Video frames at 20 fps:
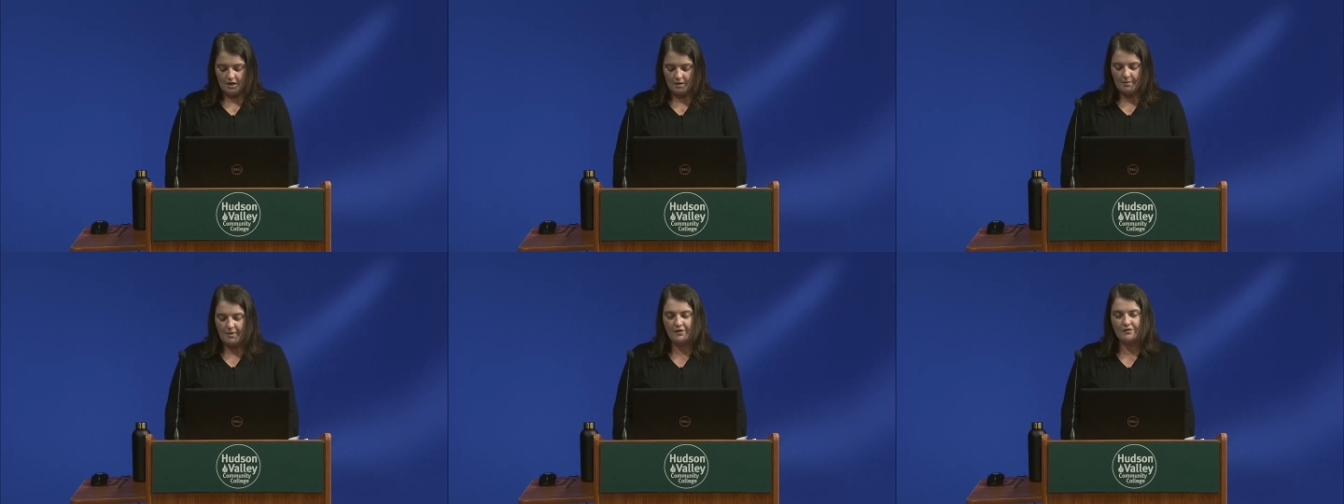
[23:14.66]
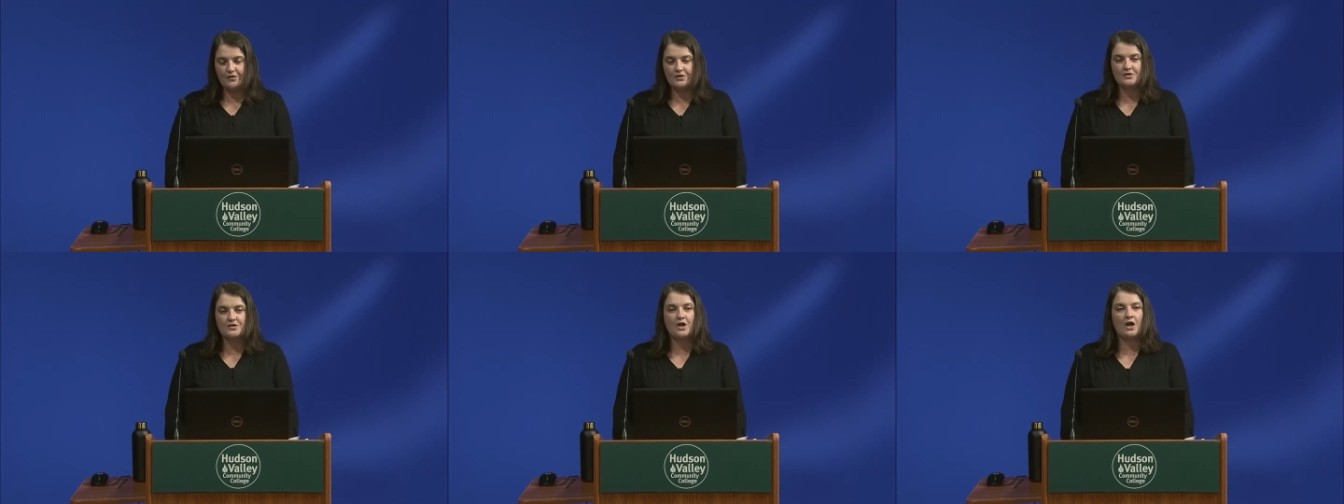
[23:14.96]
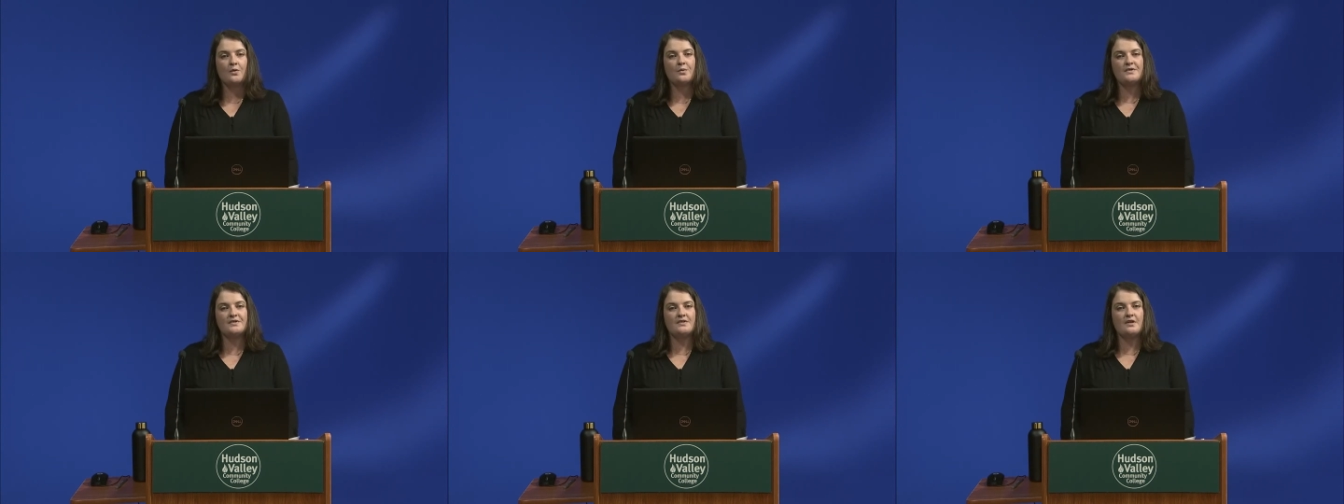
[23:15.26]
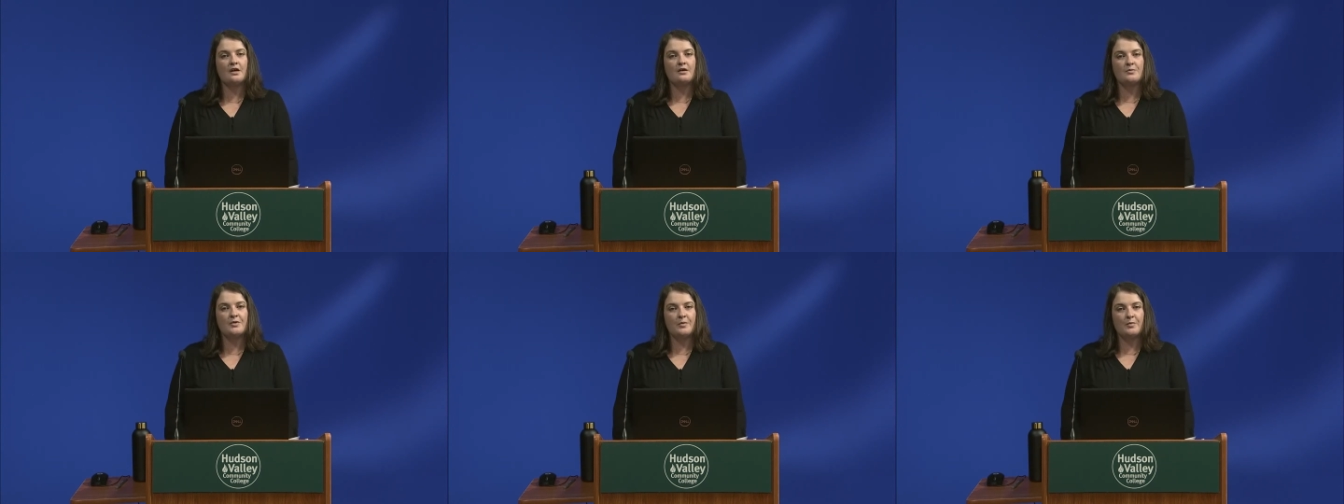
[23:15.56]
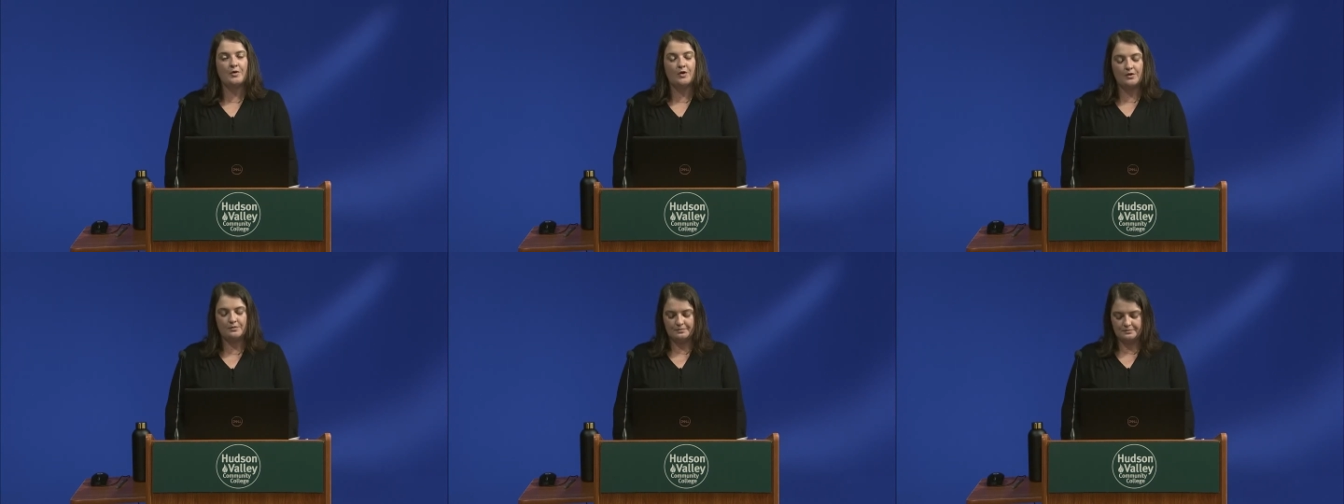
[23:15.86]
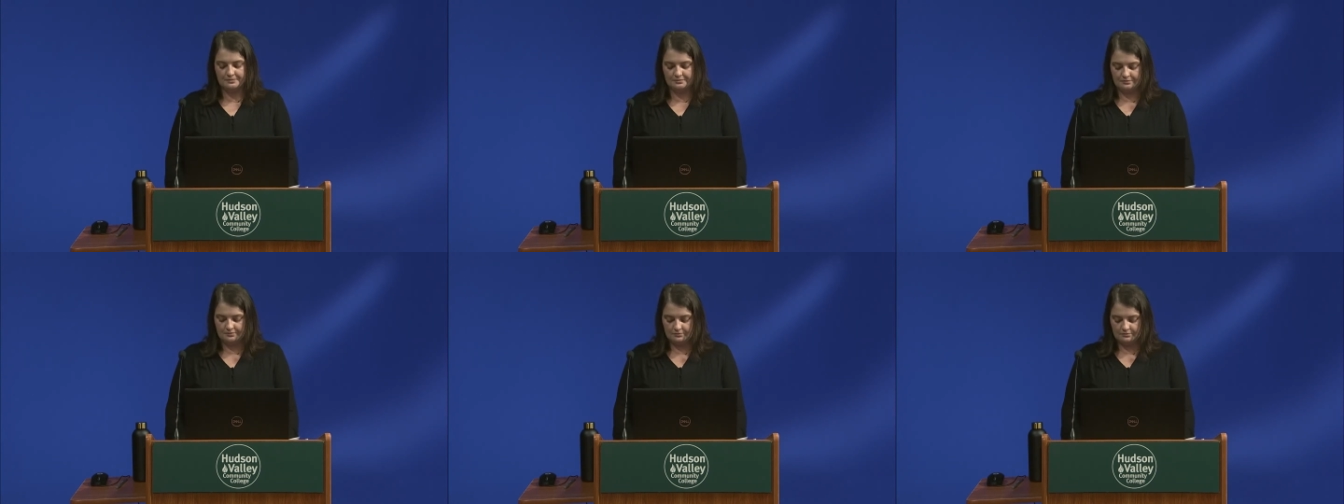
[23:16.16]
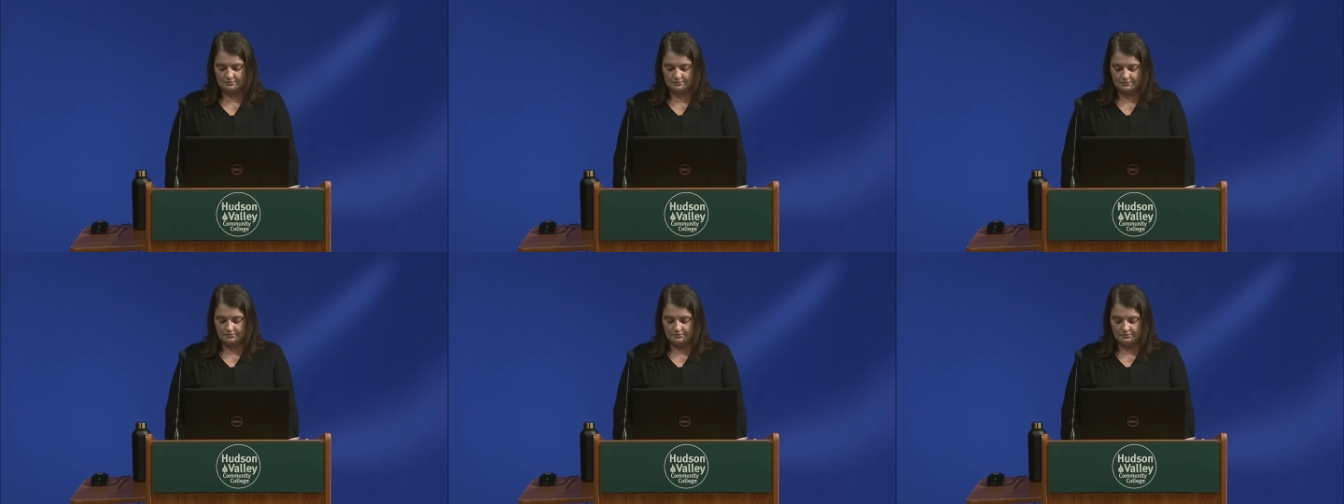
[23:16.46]
My first thought was young people,
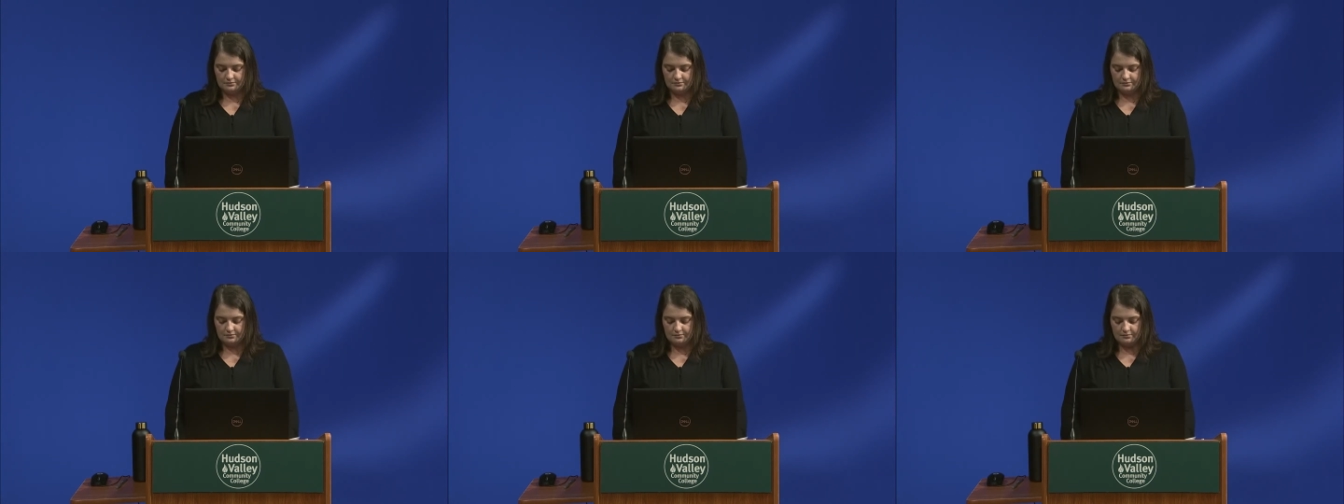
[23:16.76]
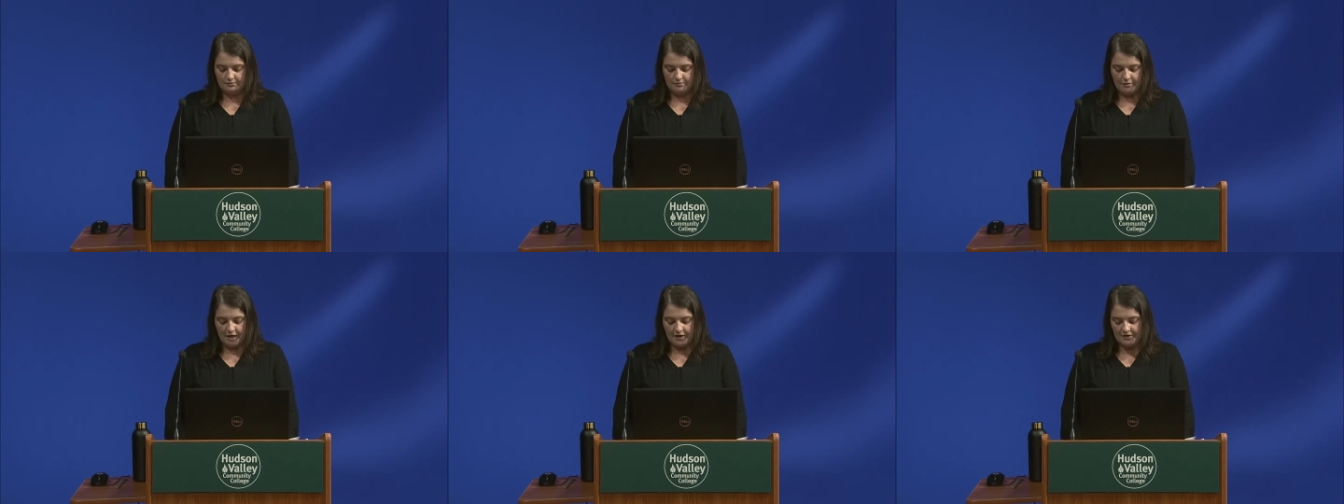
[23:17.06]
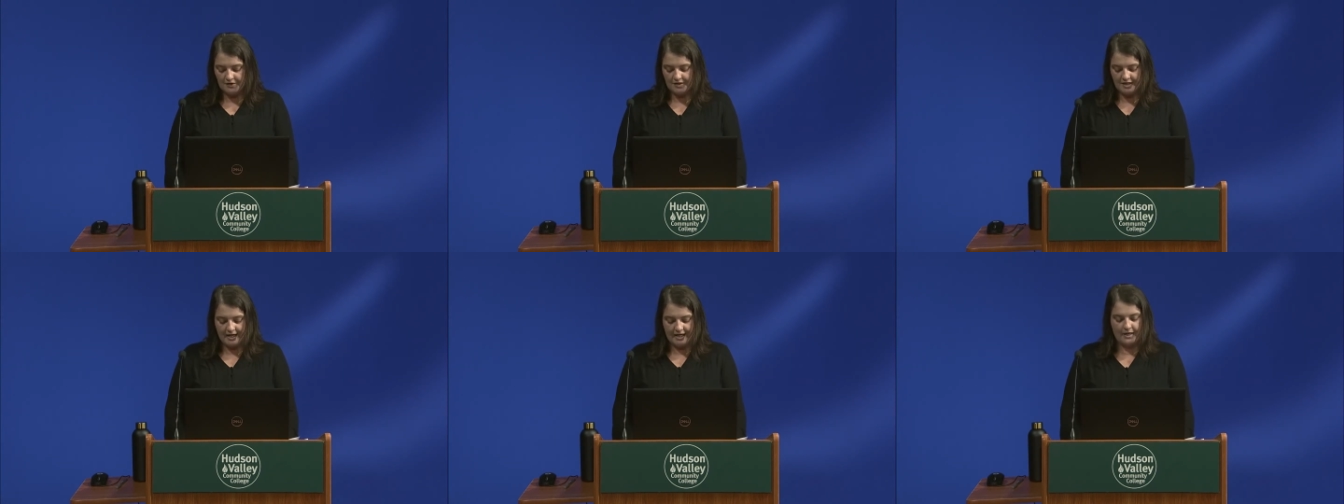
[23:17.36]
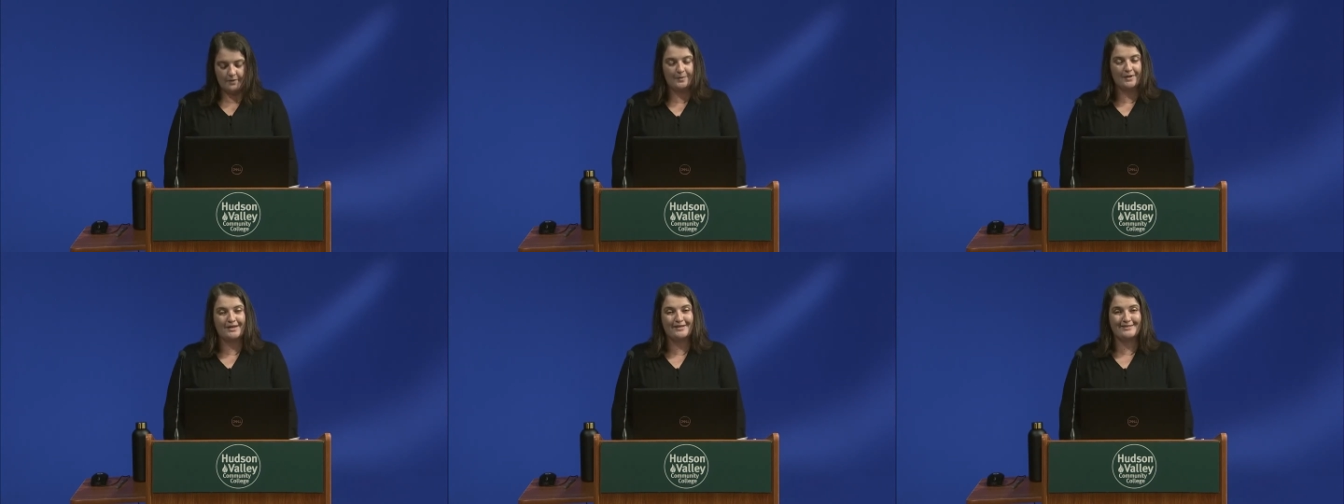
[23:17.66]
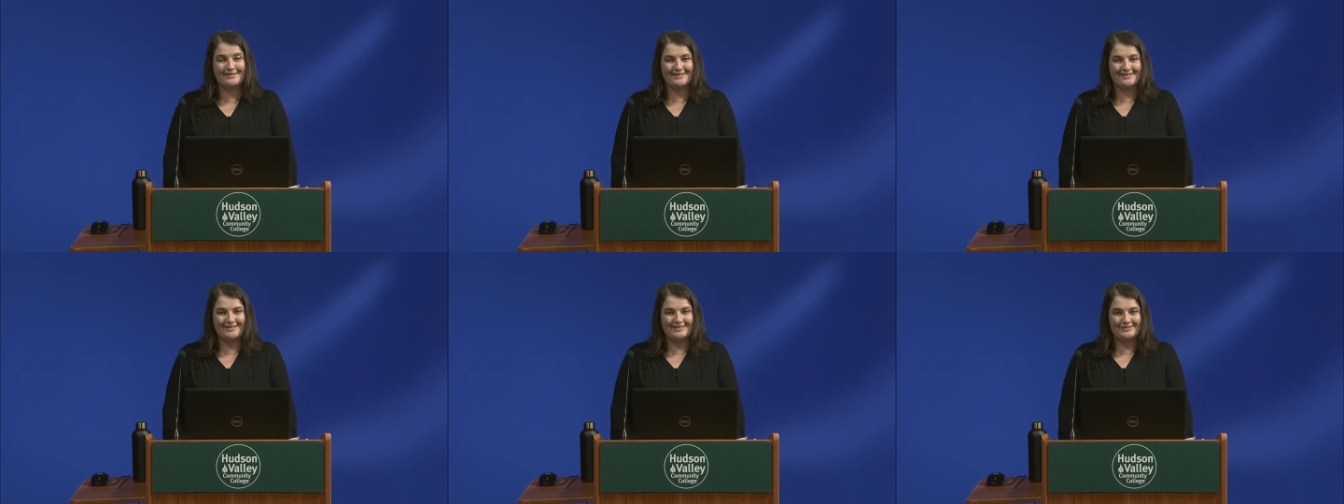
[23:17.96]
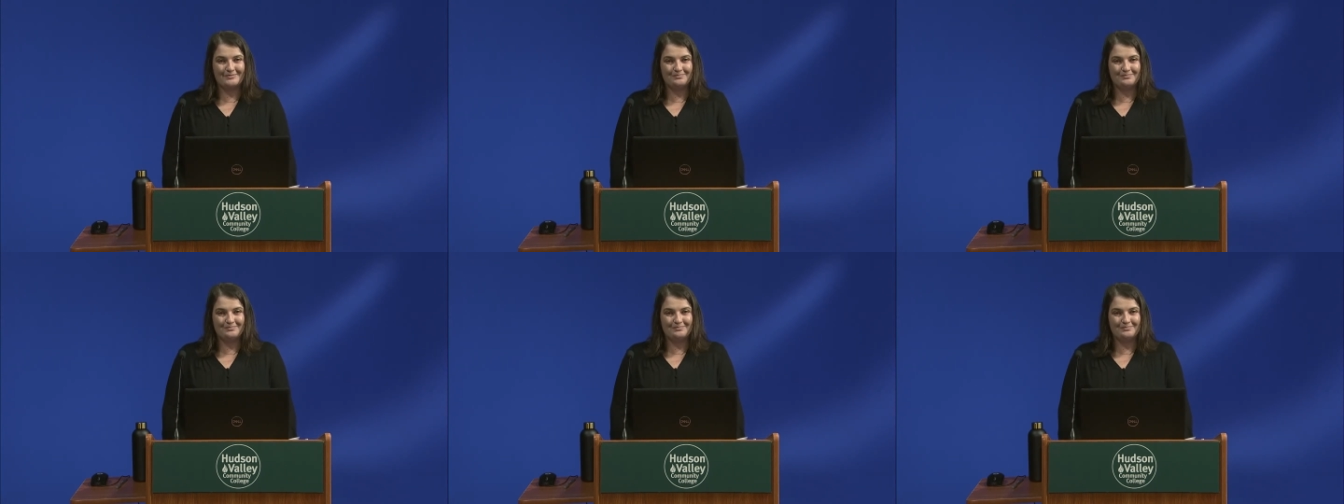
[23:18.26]
modern day hippies,